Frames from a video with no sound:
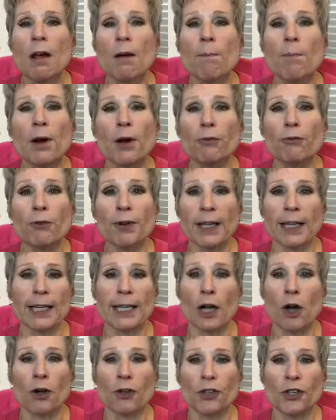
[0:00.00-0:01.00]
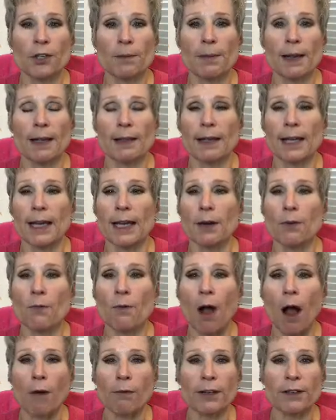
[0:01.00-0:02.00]
but really ultimately
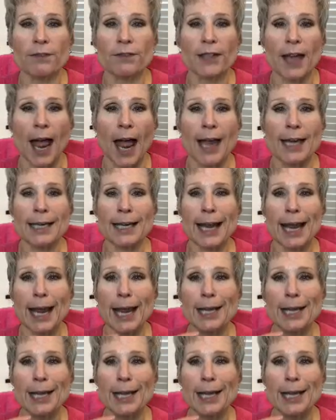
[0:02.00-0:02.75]
what we've done